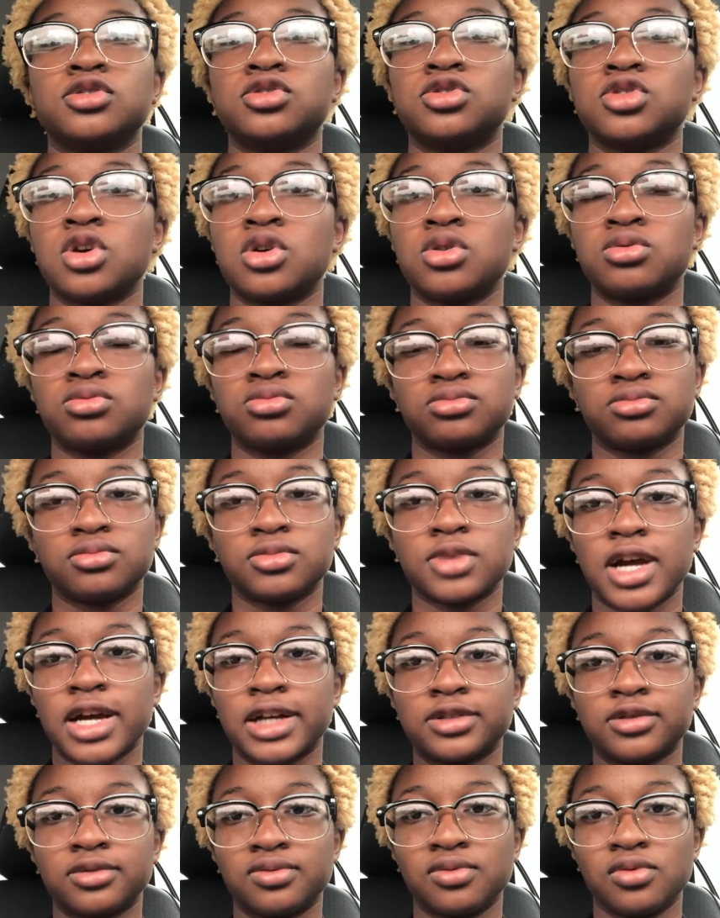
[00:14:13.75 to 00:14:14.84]
don't
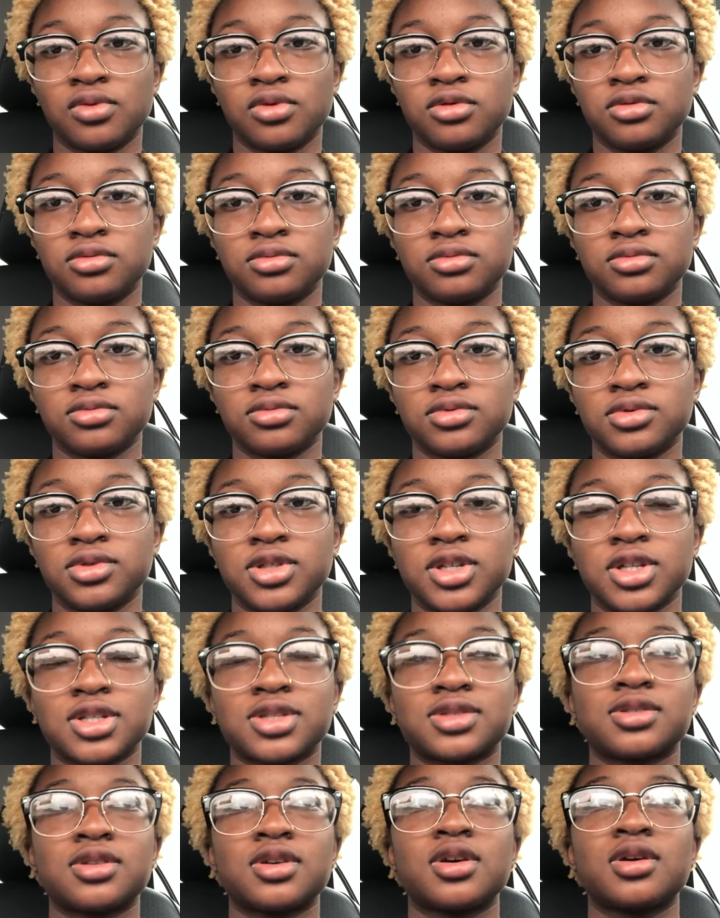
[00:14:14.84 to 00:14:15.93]
act a fool.
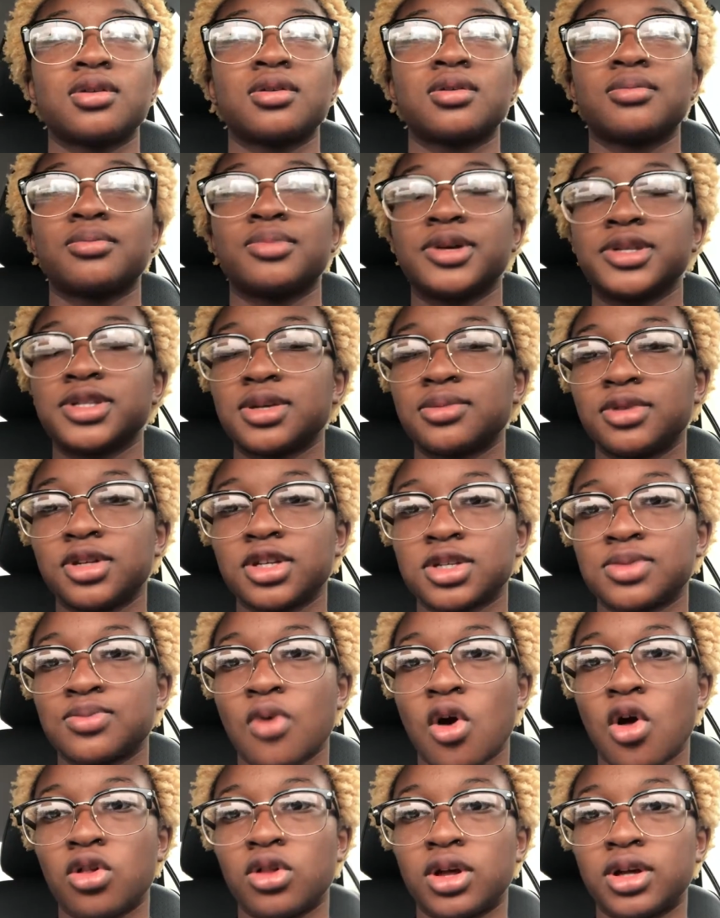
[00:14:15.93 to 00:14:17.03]
Just put something
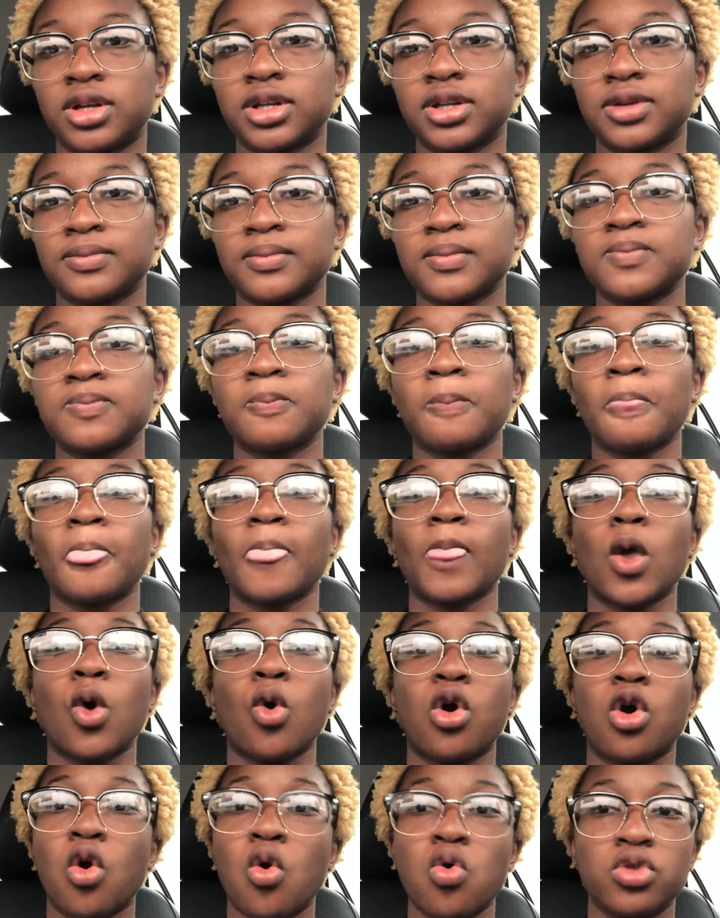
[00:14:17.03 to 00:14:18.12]
small on it,
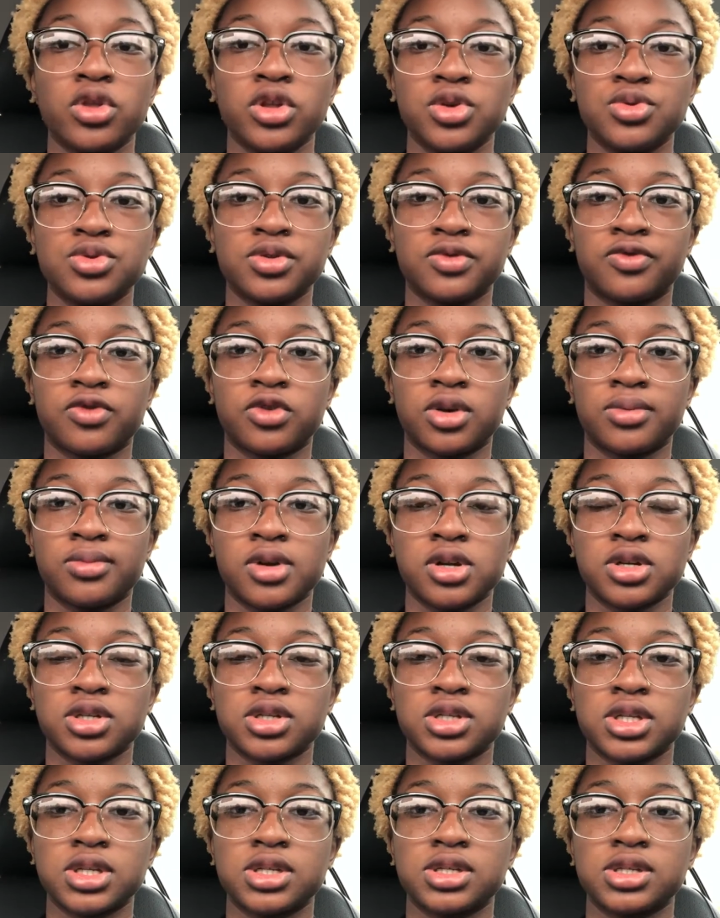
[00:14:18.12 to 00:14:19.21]
or only use it for
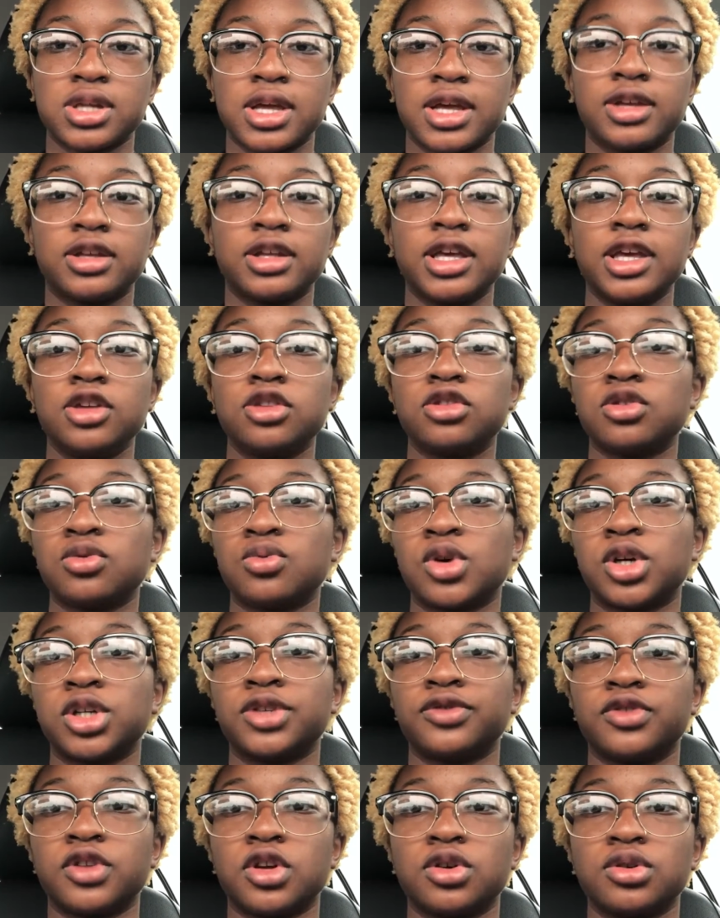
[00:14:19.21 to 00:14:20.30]
emergencies. Like either
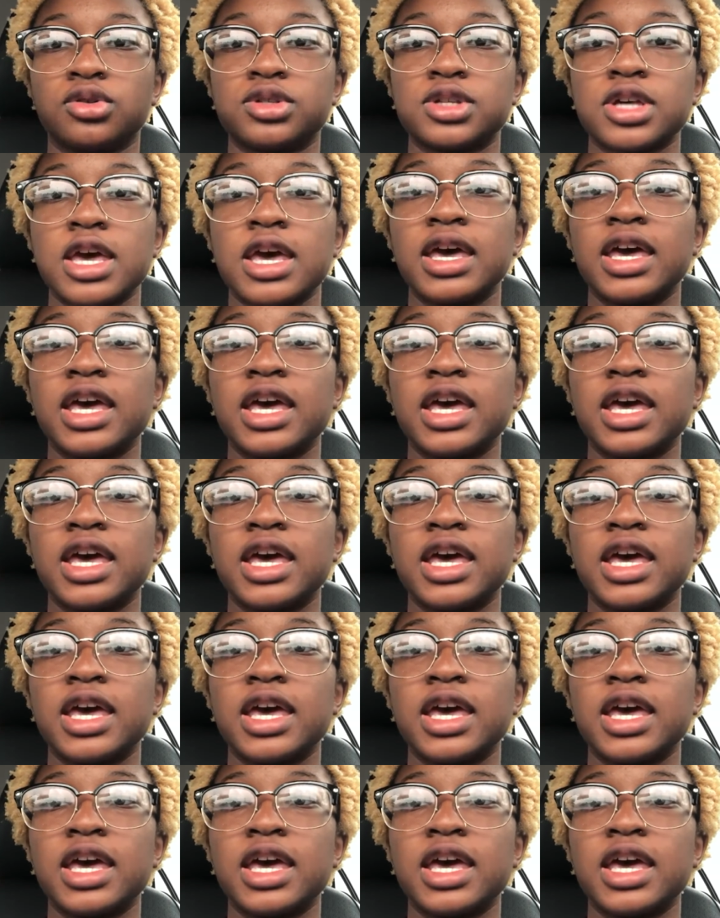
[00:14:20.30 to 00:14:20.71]
one of those.